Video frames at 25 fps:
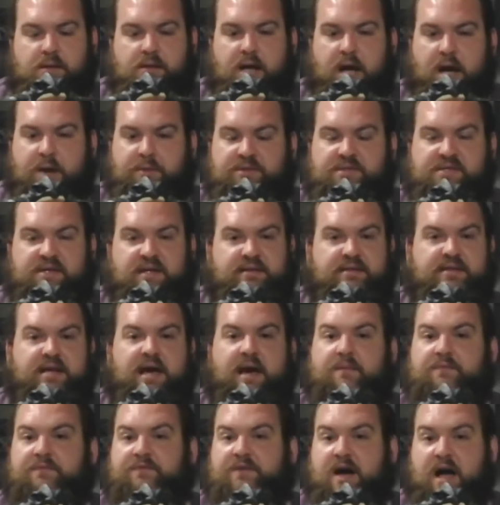I would say,
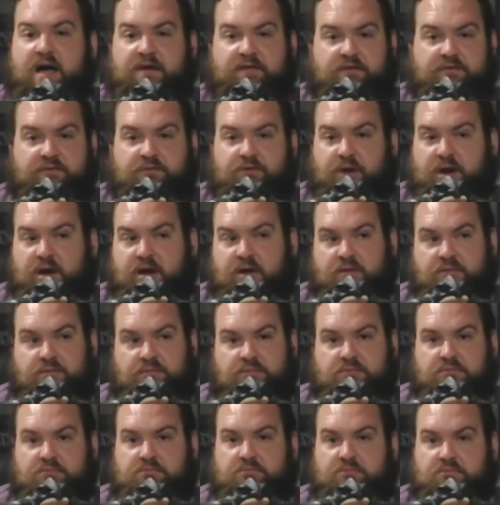top 5 of grail
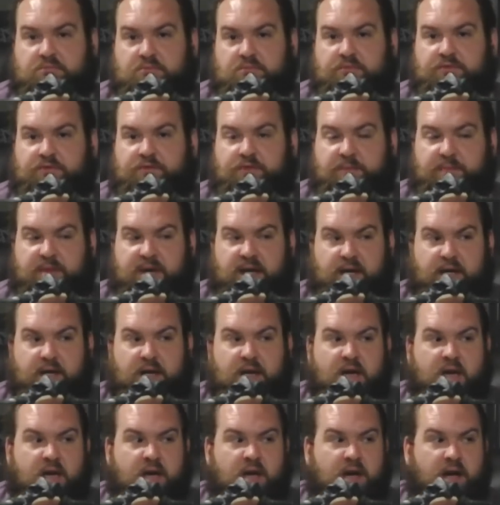for me.
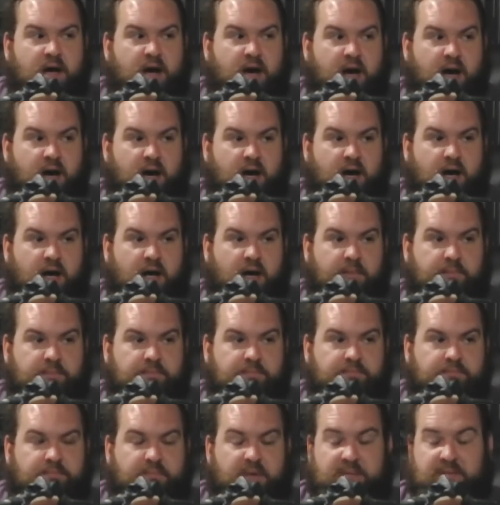
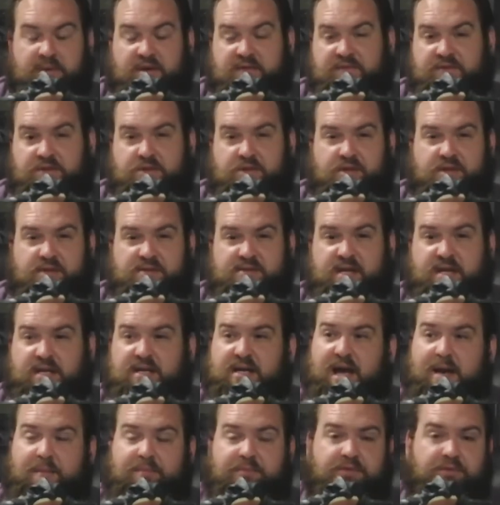Maybe even you could say
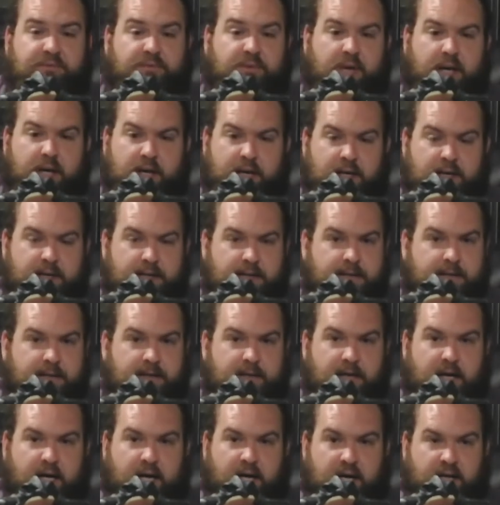top 3.
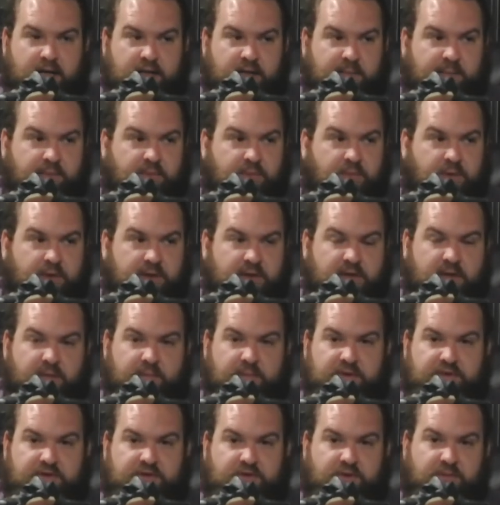Number 1 and
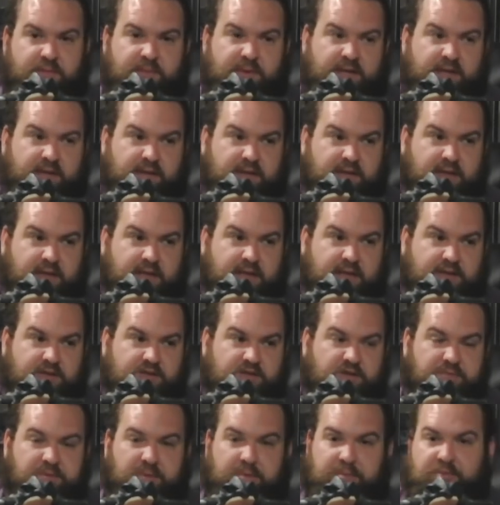number 2 being the
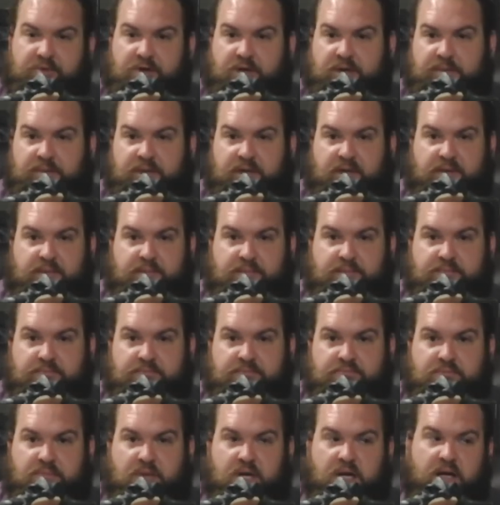super premium
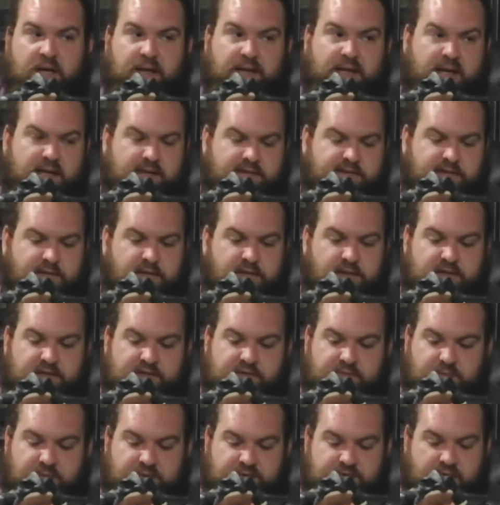
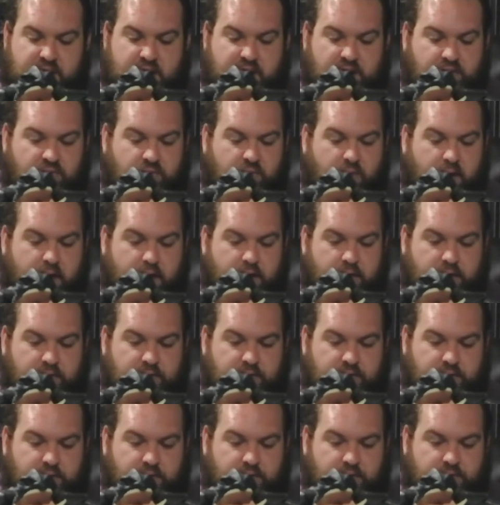Godzillas, which I
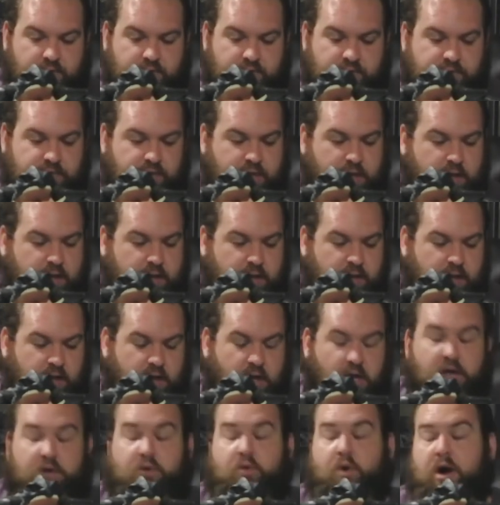acquired those.
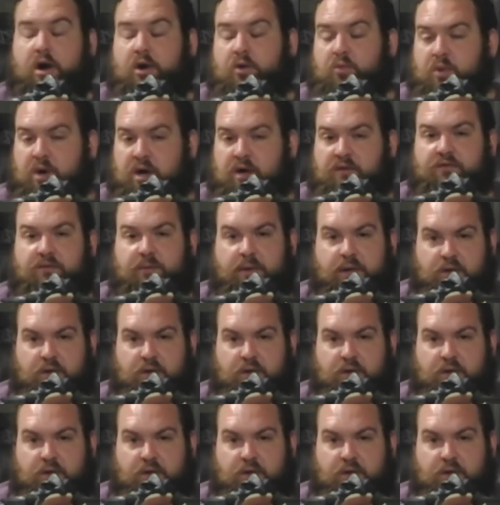I acquired one of them.